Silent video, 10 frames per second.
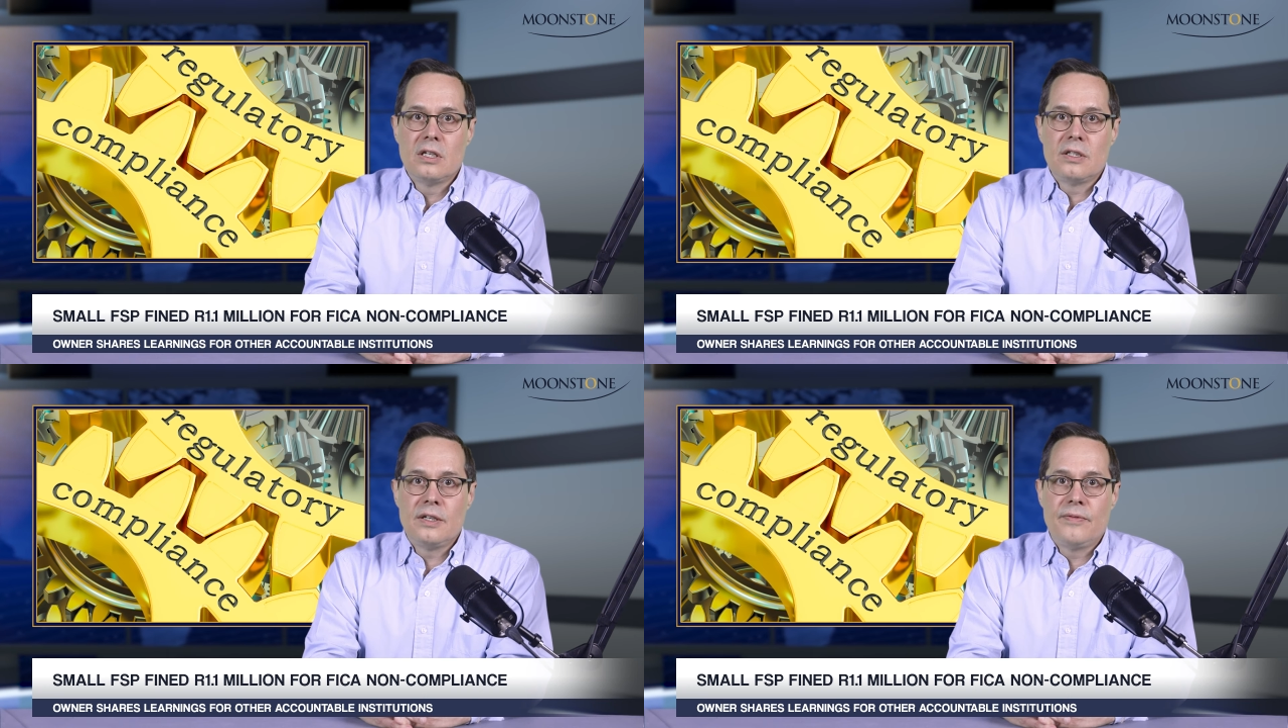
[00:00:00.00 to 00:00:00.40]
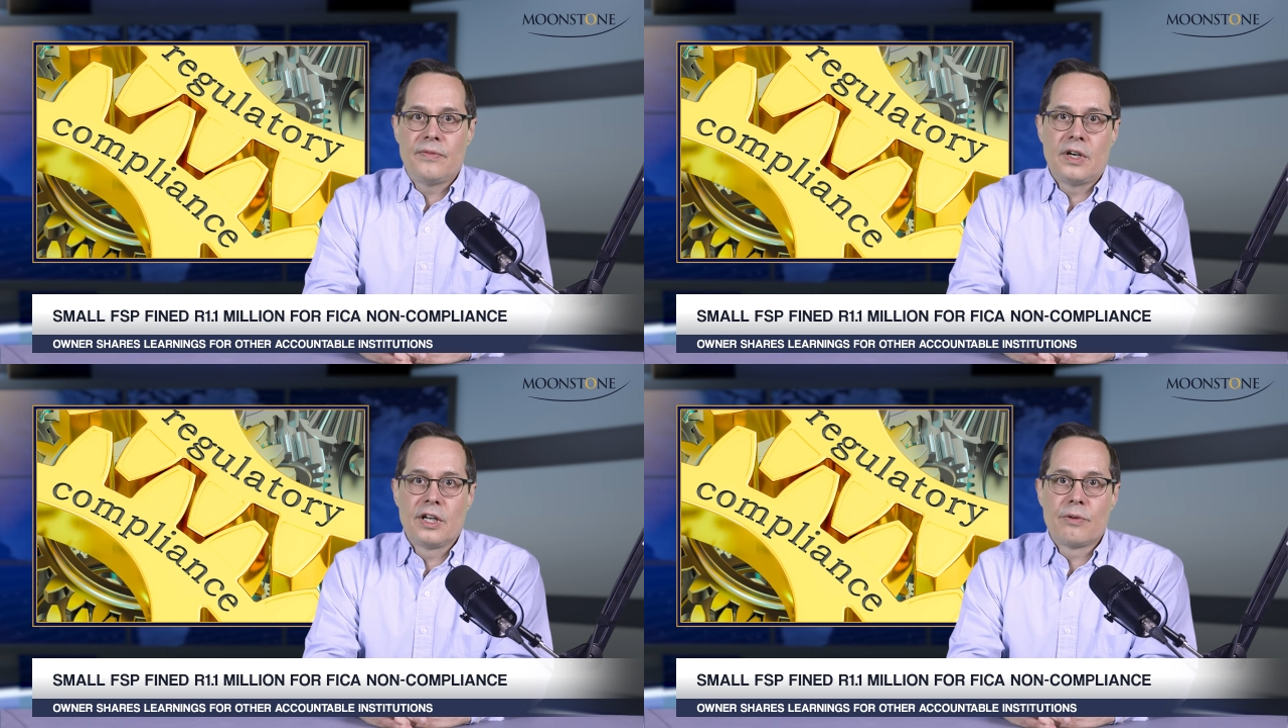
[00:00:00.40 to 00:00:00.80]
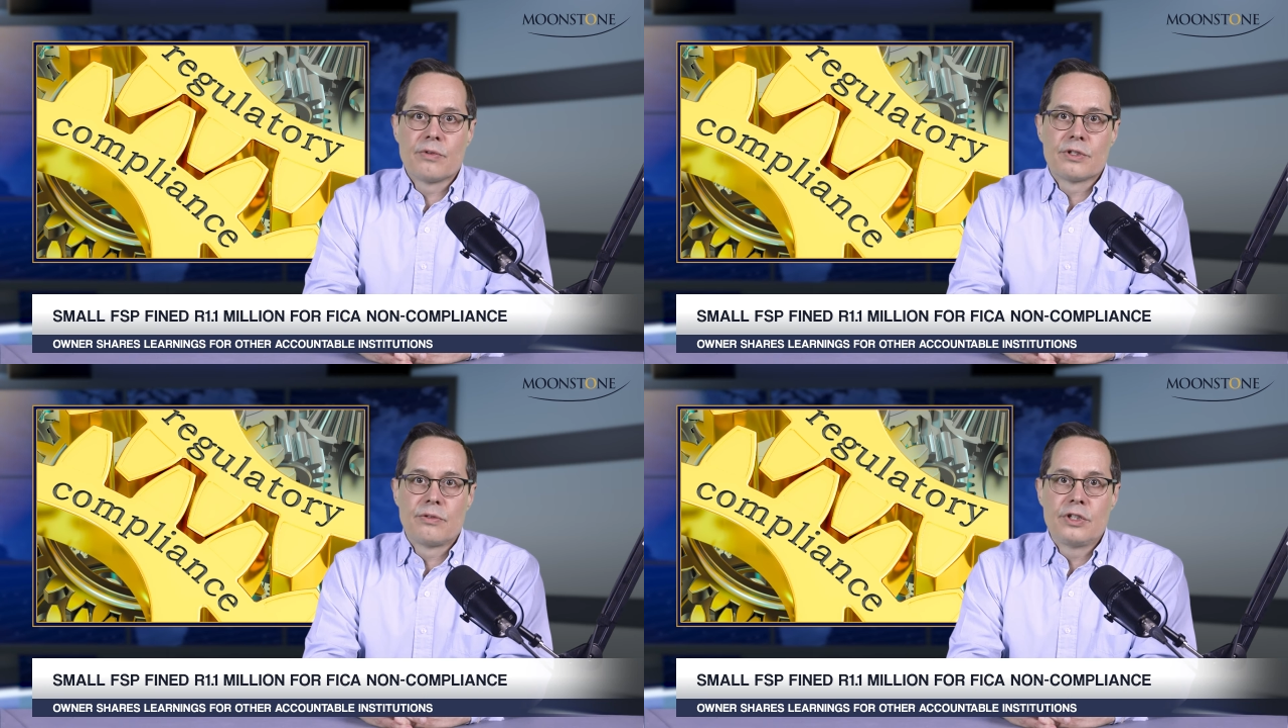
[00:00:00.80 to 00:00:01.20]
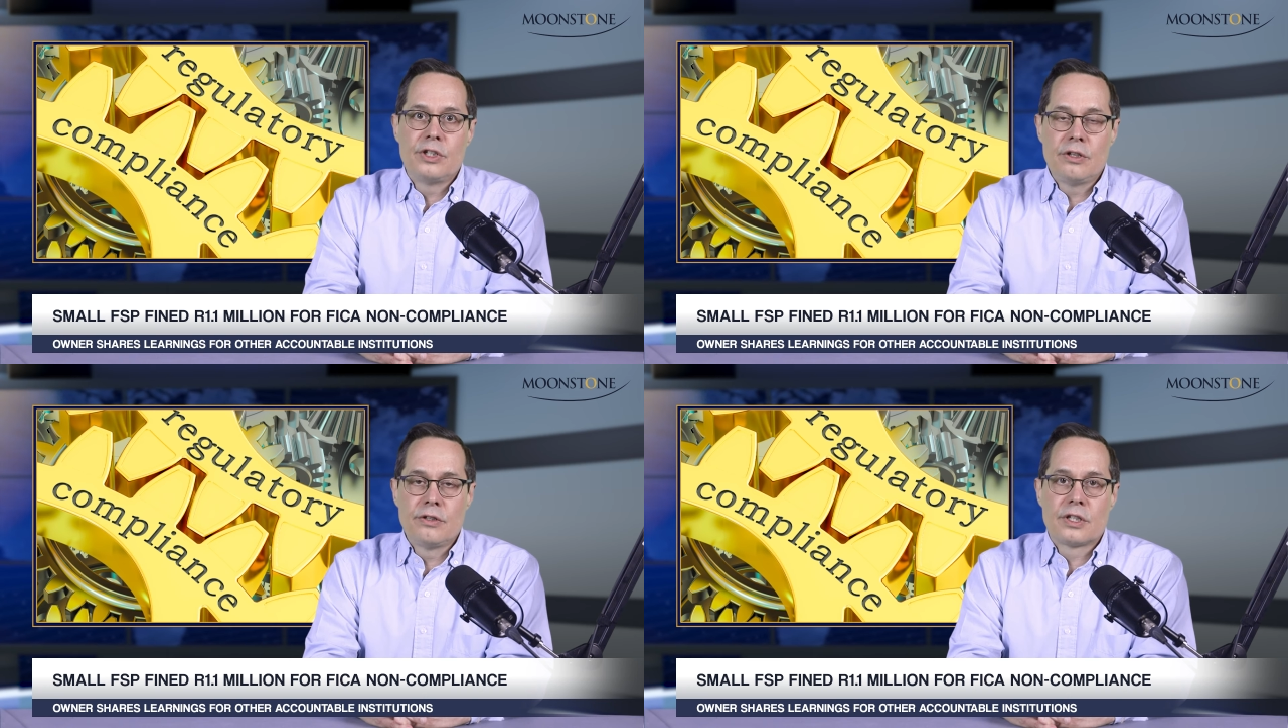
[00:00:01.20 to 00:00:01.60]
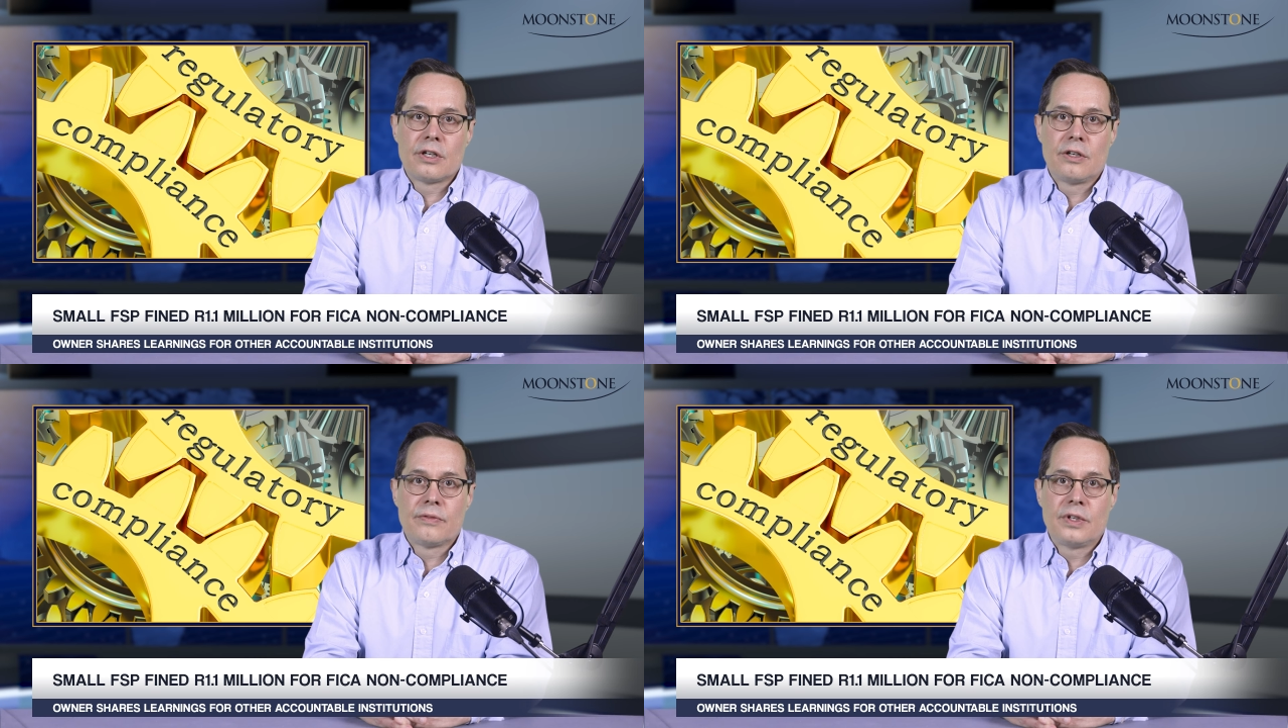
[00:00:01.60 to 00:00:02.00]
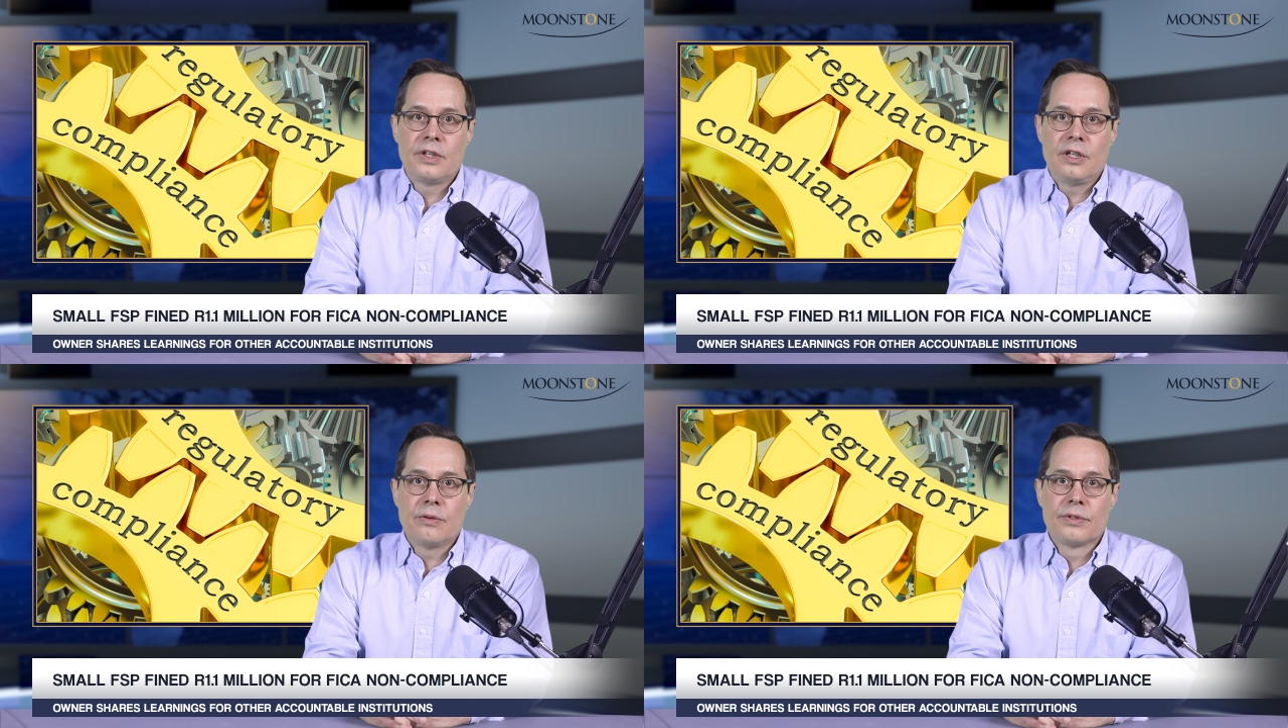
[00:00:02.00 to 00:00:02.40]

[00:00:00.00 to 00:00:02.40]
The fine was reduced after the